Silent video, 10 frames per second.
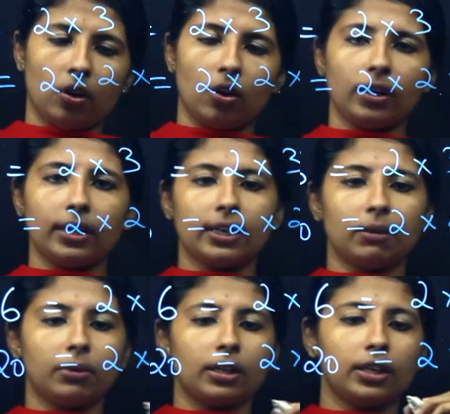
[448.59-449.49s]
or it
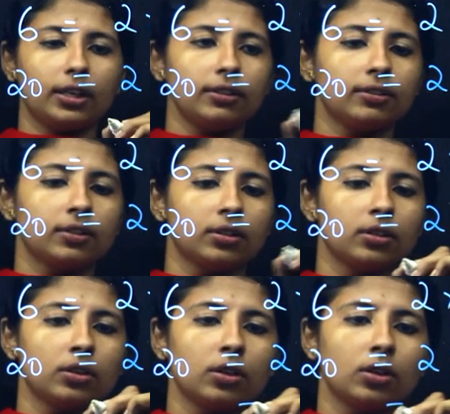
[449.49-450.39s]
can be written as
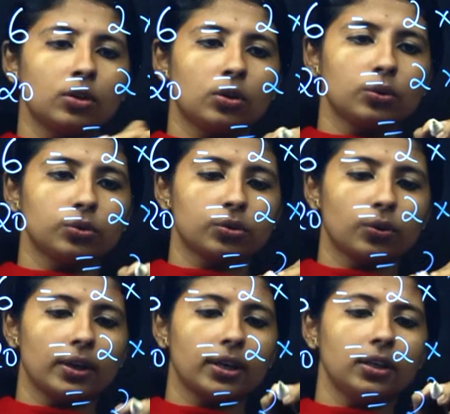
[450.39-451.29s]
2
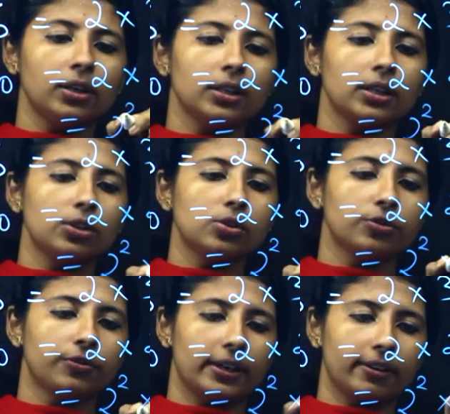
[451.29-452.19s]
square into
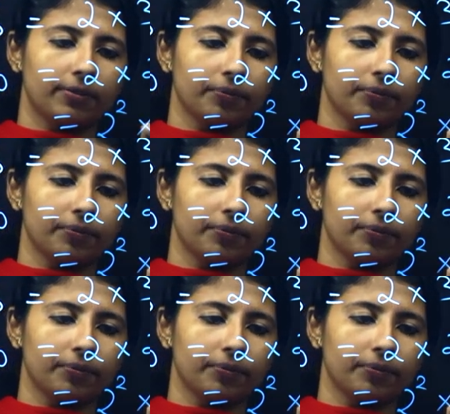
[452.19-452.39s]
5.